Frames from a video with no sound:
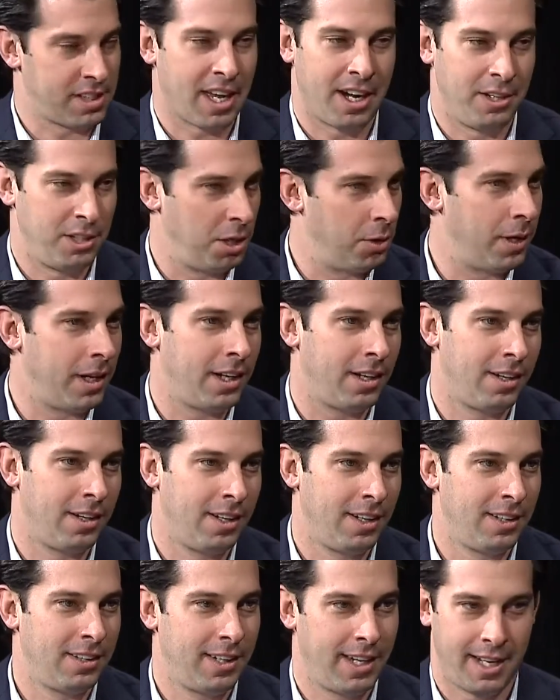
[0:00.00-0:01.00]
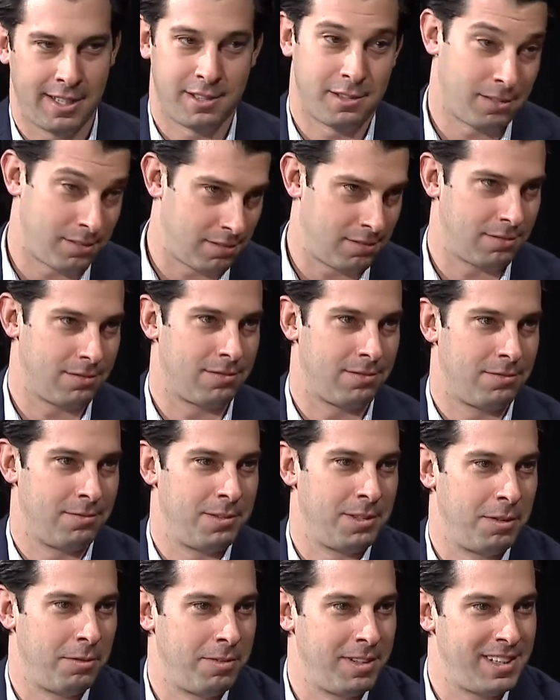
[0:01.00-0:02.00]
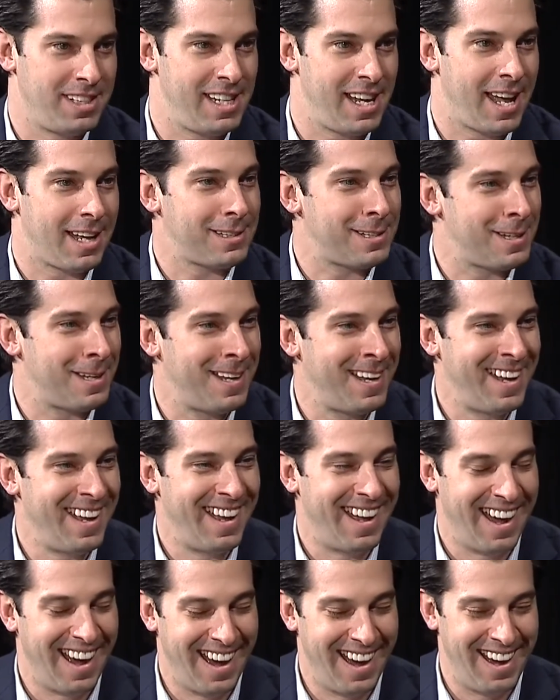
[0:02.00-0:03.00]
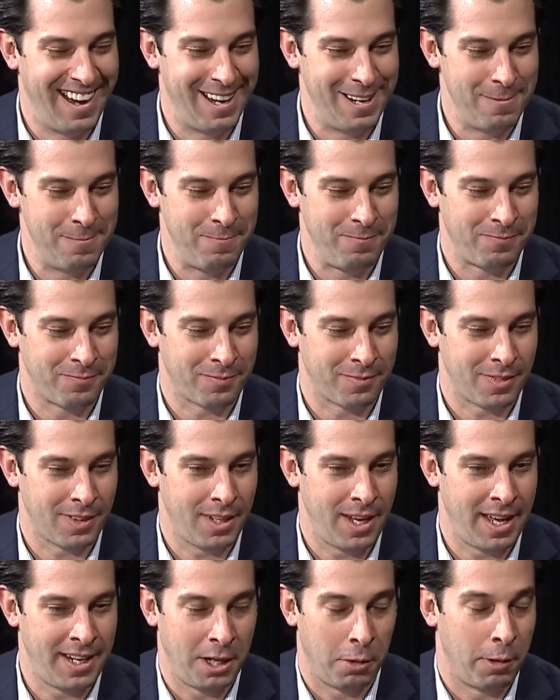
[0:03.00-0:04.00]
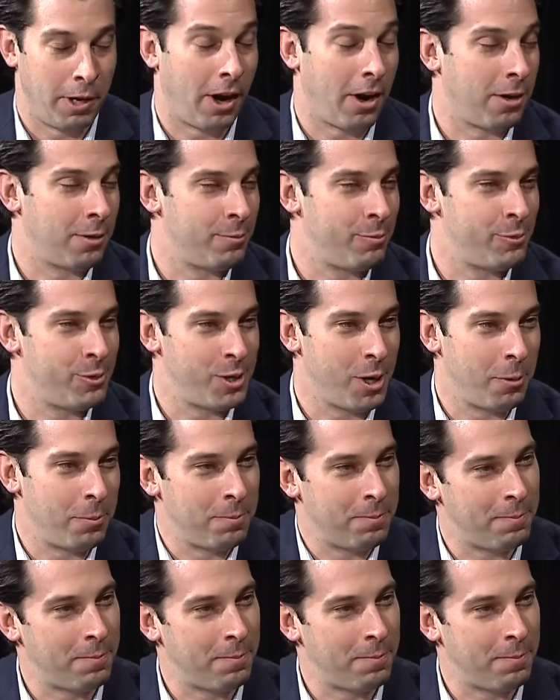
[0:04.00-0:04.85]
kind of do it, hence VTS. And here we are. So.